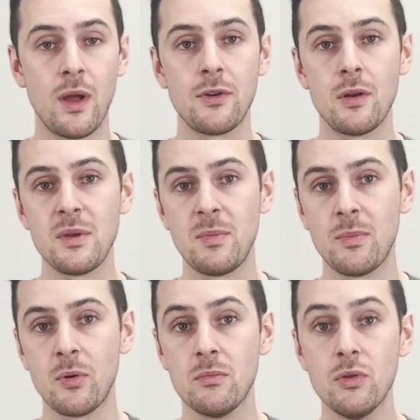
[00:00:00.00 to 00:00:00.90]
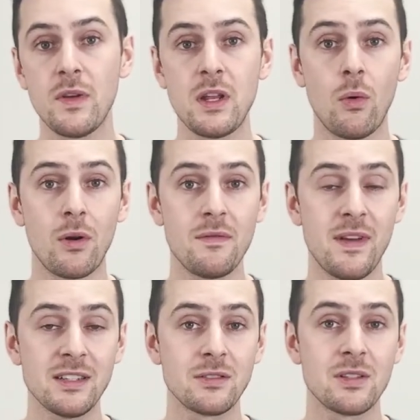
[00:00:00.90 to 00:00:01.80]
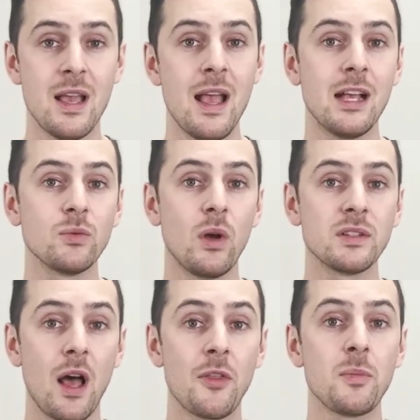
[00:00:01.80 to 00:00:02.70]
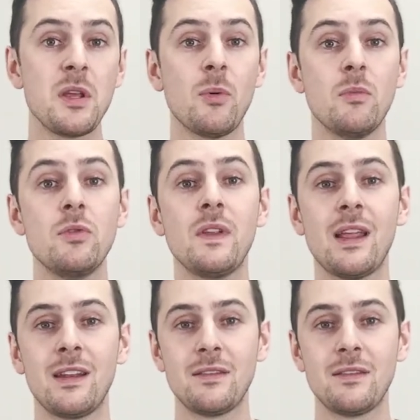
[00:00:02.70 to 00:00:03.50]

whether it be people moving or investors, as well as other people moving and